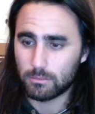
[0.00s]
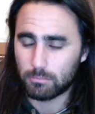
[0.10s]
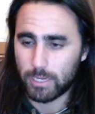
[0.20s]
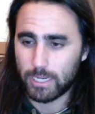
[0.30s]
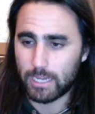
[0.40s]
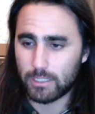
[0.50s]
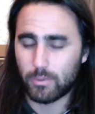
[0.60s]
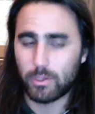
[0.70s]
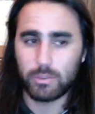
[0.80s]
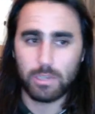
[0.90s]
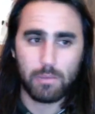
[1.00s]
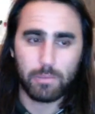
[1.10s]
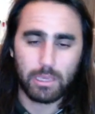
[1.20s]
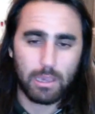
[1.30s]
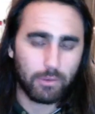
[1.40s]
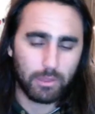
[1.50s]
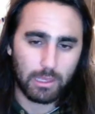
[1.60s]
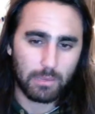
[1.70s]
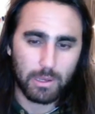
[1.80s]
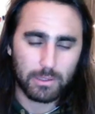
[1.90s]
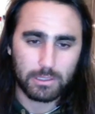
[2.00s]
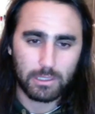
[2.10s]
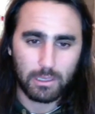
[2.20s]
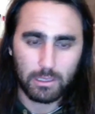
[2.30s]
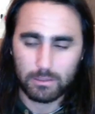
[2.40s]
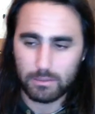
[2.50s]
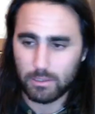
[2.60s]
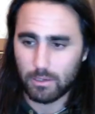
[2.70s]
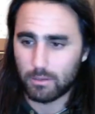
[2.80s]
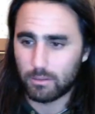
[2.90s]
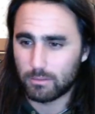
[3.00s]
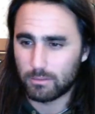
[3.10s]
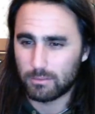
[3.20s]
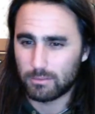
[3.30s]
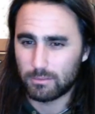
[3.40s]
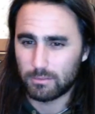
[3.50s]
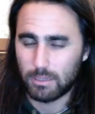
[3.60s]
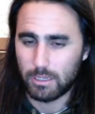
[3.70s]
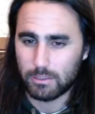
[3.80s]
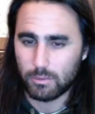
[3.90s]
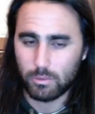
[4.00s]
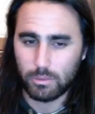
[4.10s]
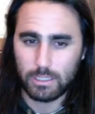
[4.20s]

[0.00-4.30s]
My dad is the one who taught me everything about skiing, so it's cool.